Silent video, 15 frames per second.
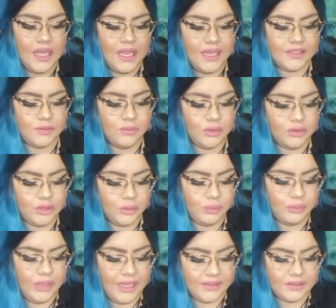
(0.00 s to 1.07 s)

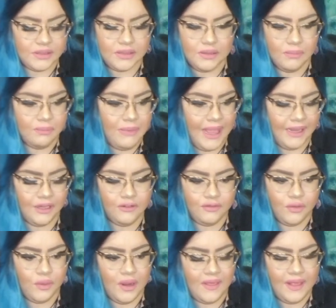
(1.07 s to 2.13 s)
It's back and
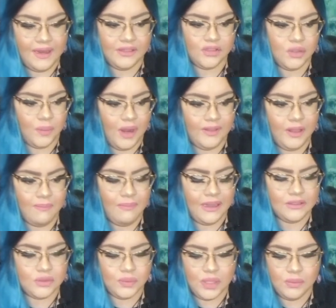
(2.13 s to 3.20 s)
forth, and it's surrounded
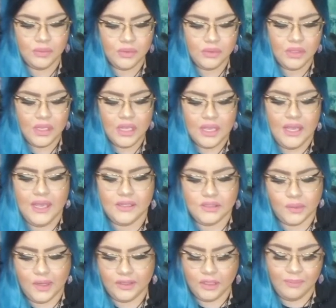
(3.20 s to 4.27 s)
by trouble. It's
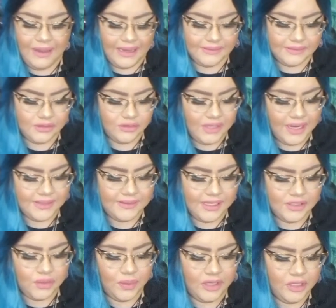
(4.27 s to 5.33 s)
surrounded by stress.
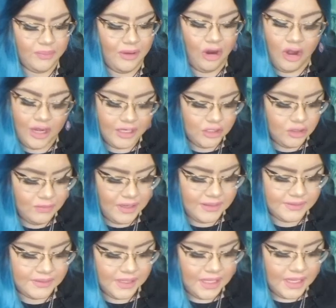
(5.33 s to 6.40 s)
It's surrounded by arguments.